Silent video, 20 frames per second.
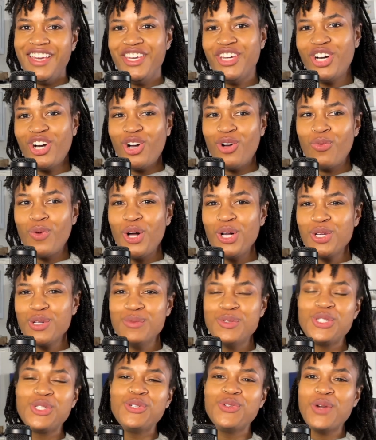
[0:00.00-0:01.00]
Hey y'all,
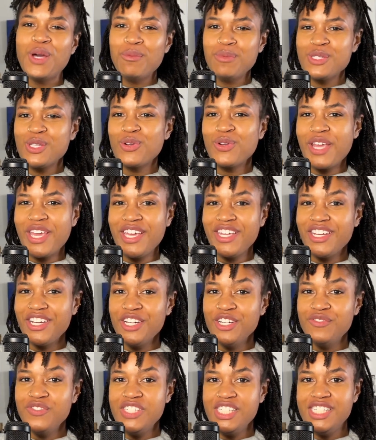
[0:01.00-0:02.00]
welcome to episode 8
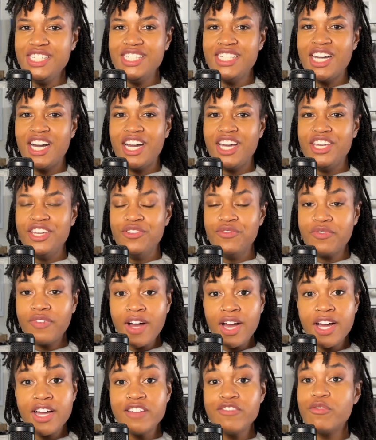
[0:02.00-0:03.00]
of DEI in
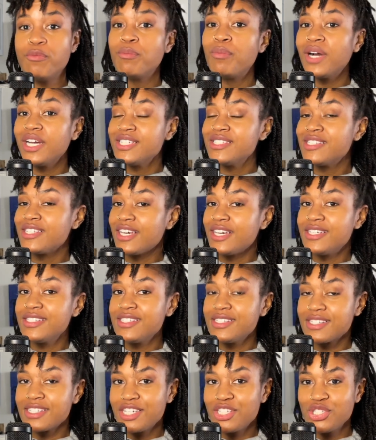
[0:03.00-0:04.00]
5,
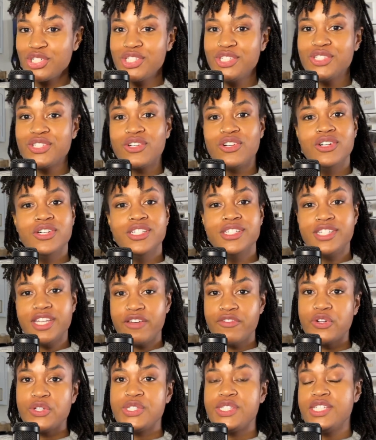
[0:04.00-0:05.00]
bite-sized discussions on
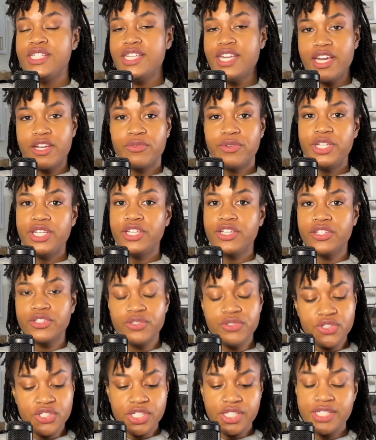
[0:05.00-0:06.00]
diversity, equity, and
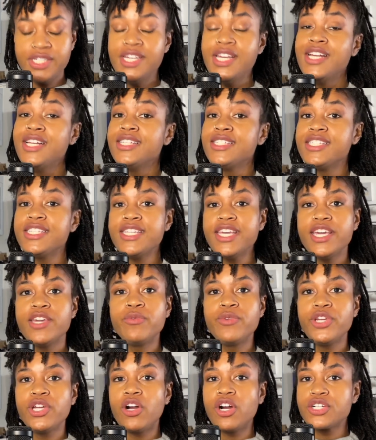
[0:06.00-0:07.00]
inclusion.
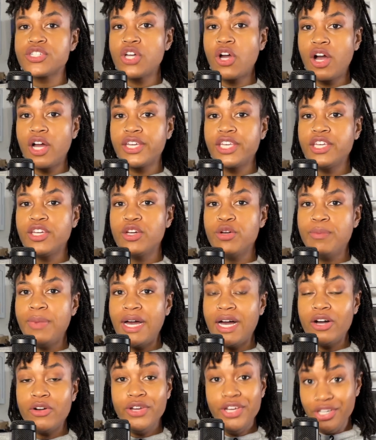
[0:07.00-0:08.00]
Today we are talking
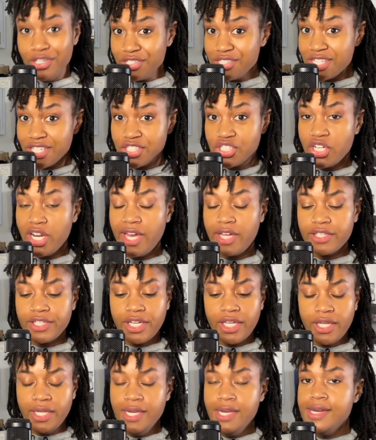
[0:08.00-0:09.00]
about
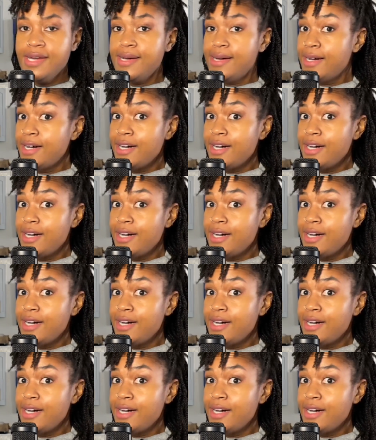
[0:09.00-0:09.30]
intersectionality.